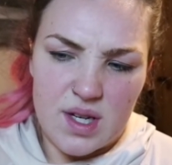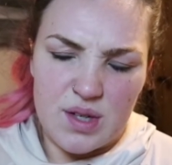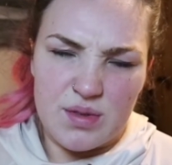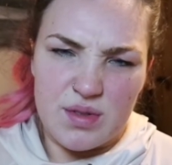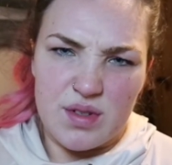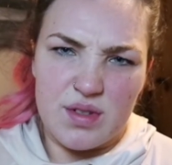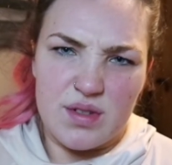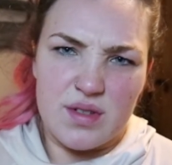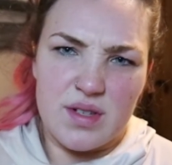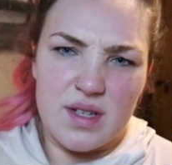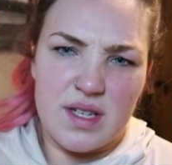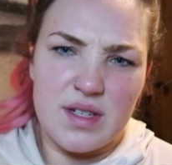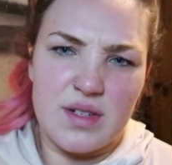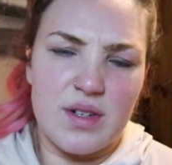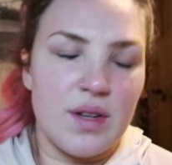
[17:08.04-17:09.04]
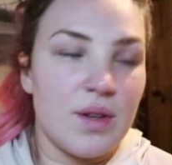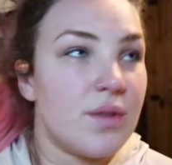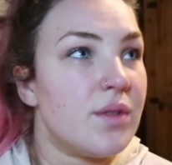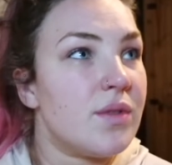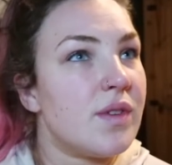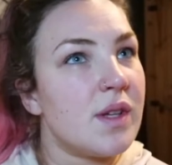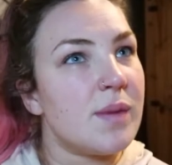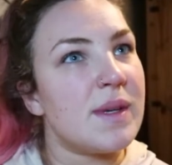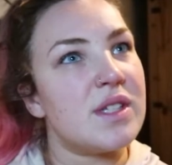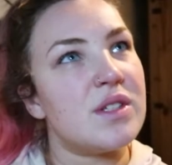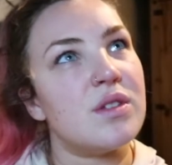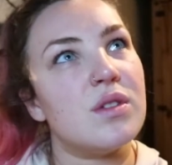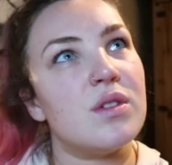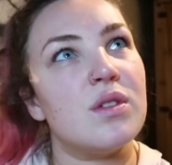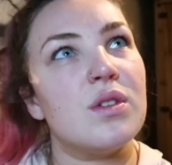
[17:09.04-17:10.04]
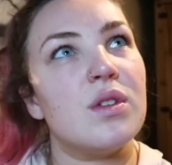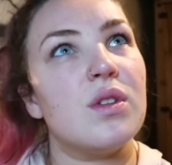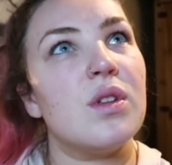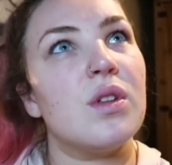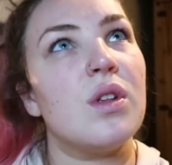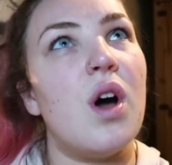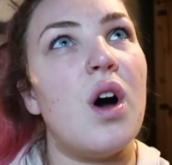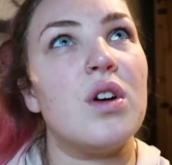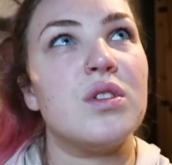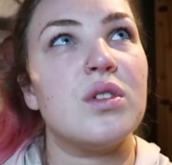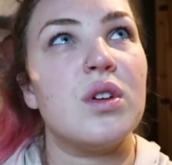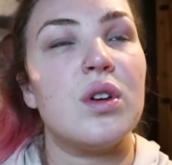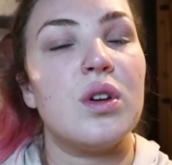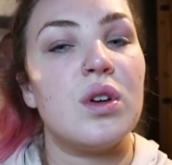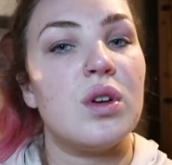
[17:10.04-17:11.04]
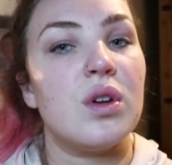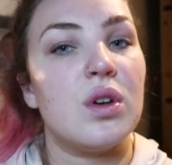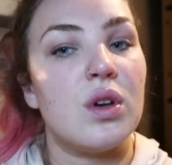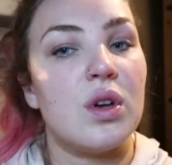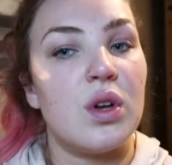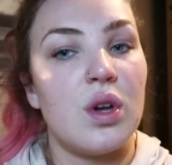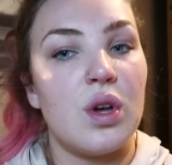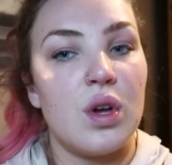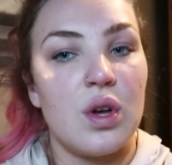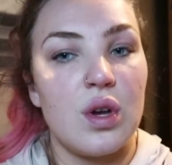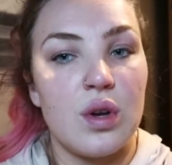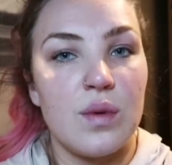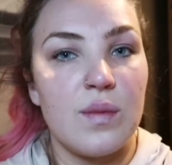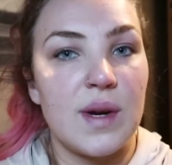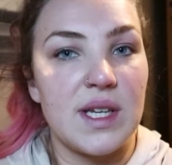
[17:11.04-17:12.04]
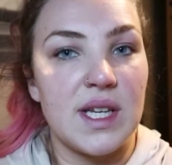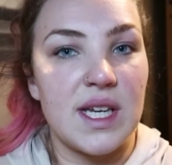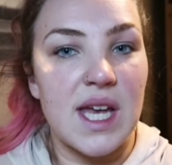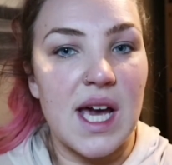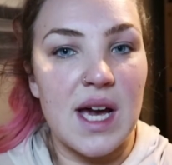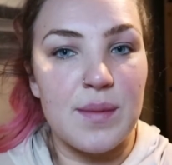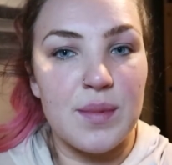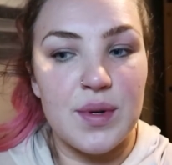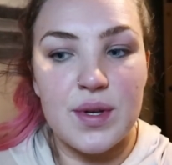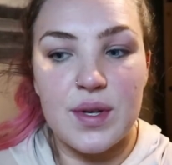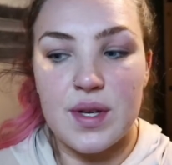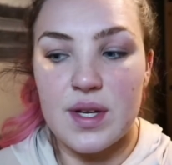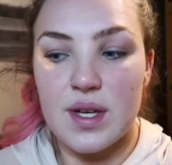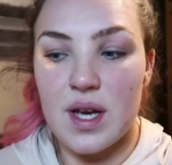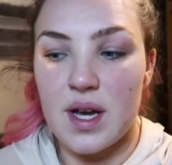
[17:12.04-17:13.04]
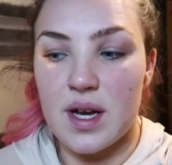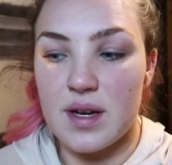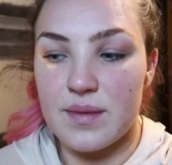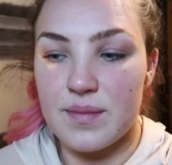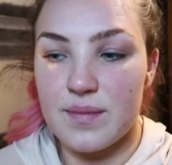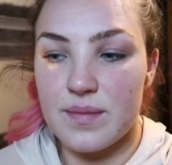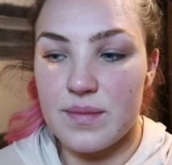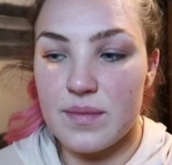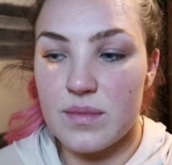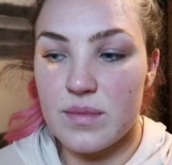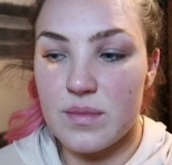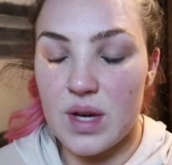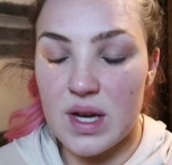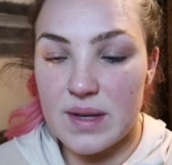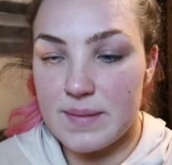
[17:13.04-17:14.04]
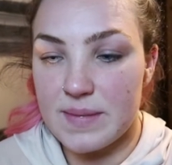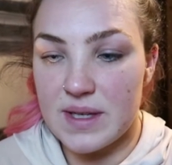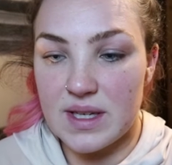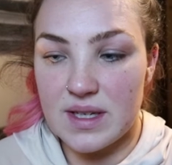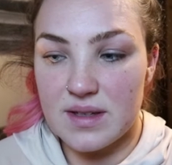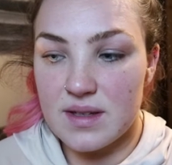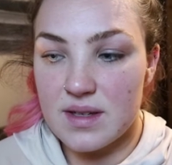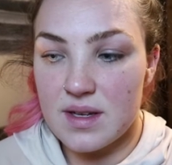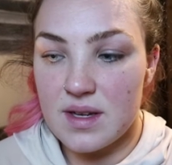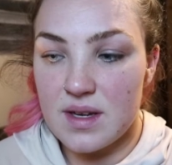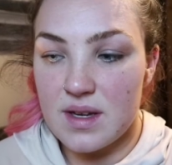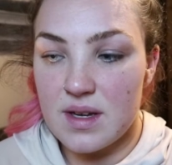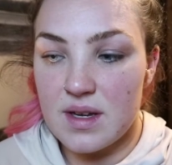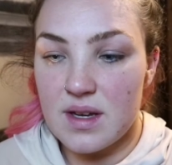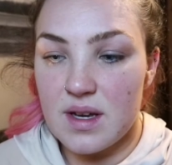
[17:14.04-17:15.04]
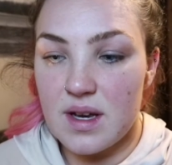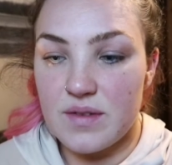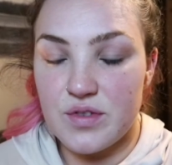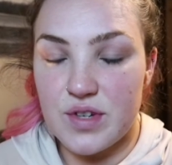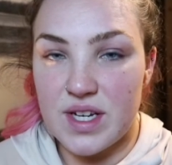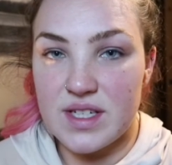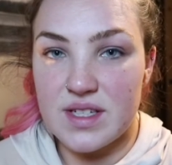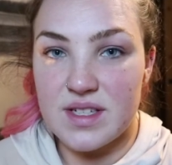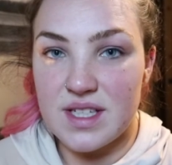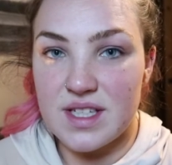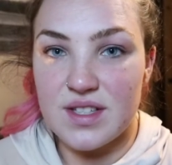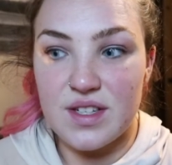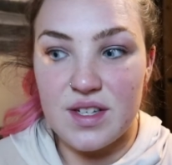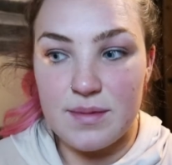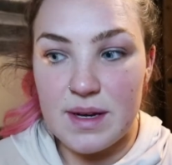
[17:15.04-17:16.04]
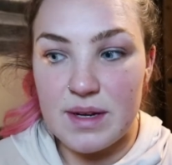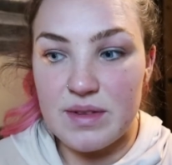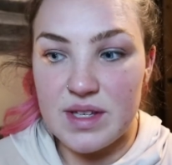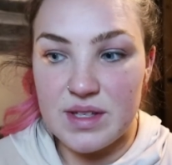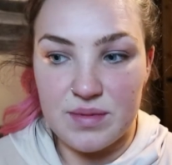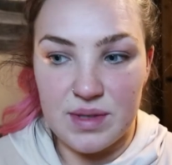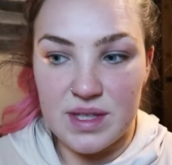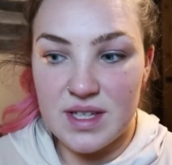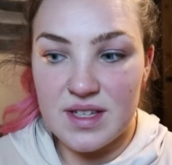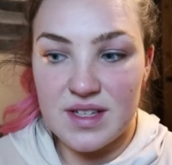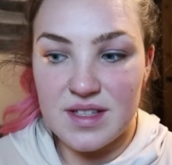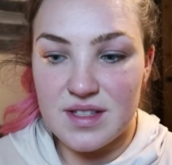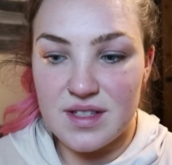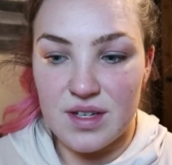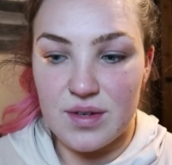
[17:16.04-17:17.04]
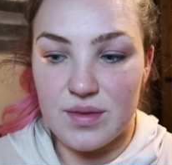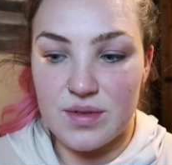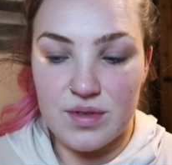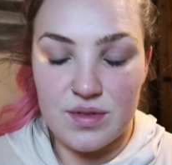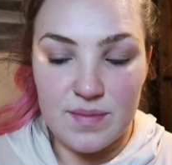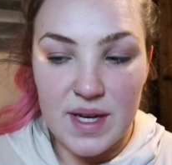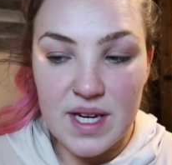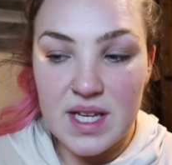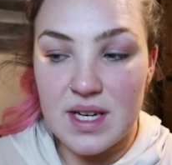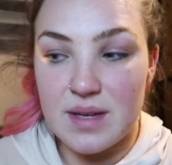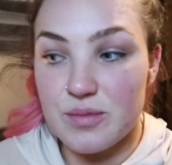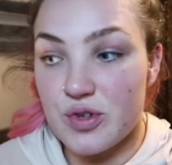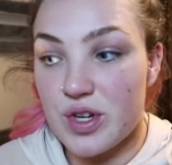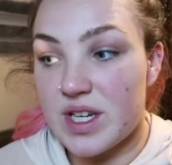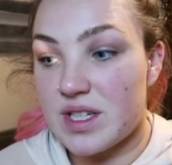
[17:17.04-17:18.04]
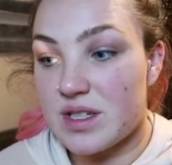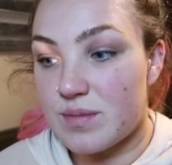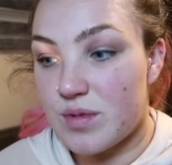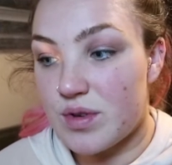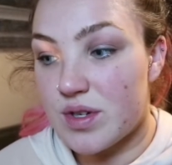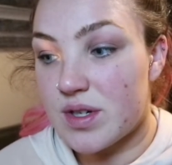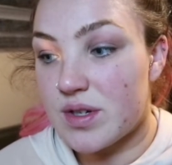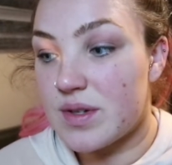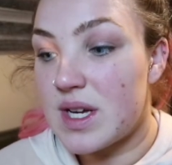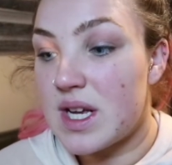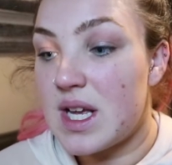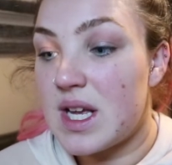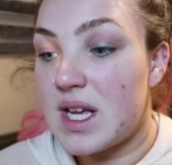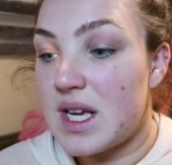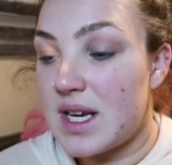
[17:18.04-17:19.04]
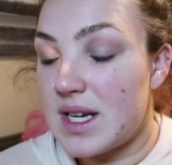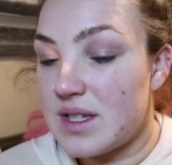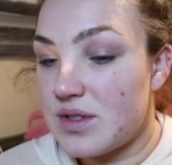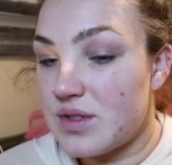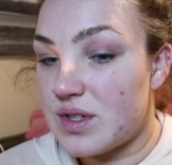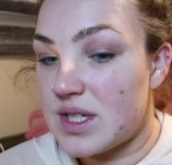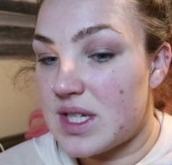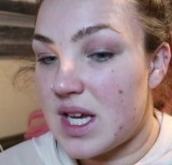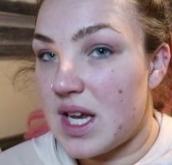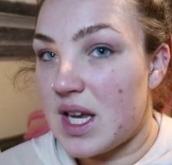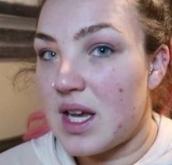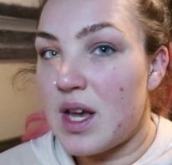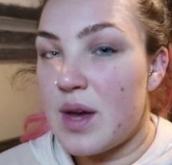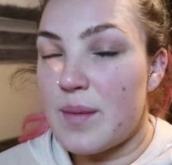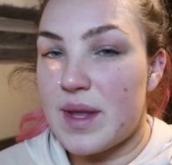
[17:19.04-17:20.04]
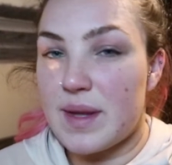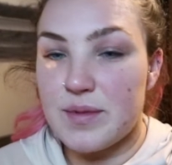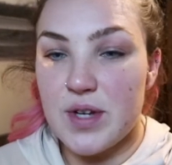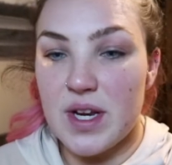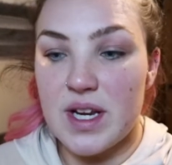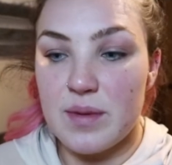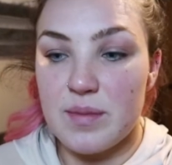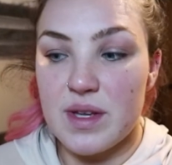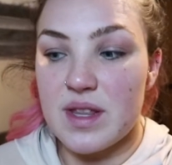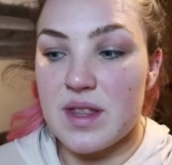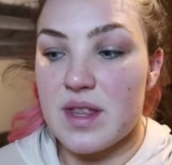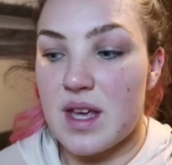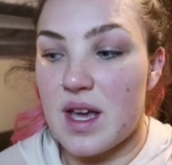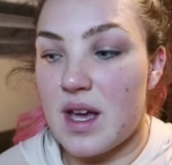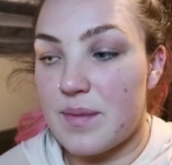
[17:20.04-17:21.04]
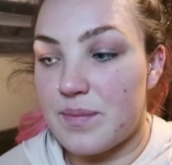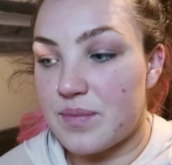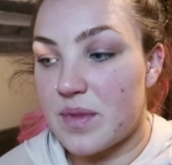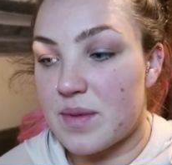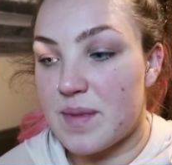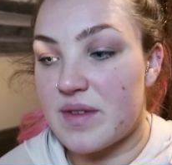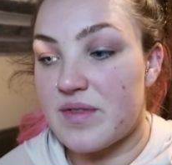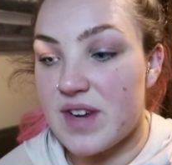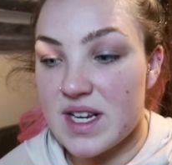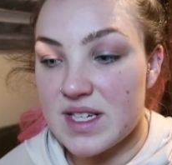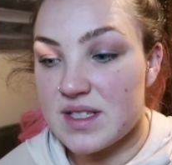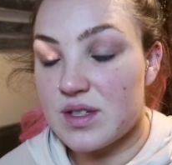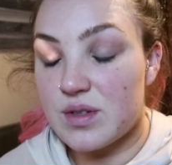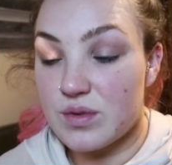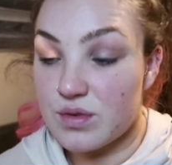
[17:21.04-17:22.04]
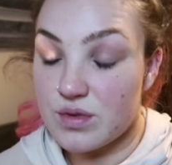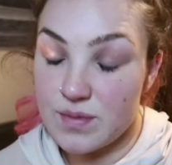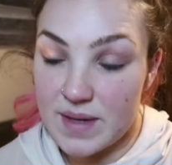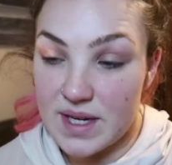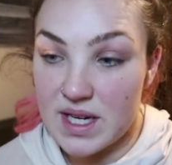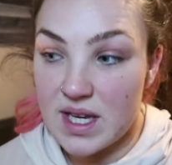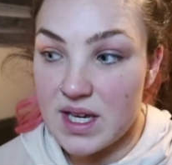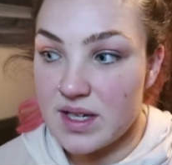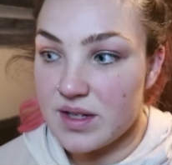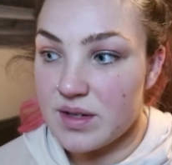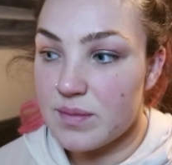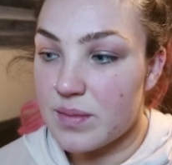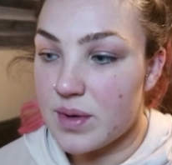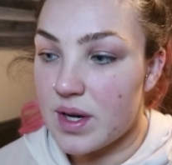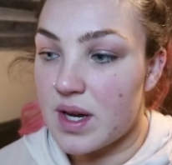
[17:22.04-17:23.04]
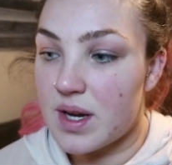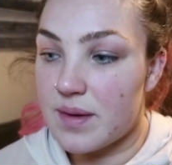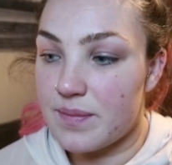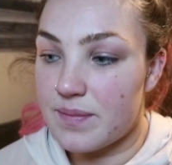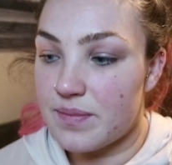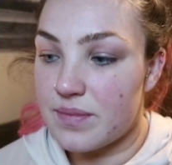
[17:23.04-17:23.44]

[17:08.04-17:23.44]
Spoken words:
also just, I don't know, you feel a bit odd when you nap, but I mean, I've trained a decent amount this week, so it doesn't matter. I'm training tomorrow and Sunday, but I'm training with my friend who's also my client, but I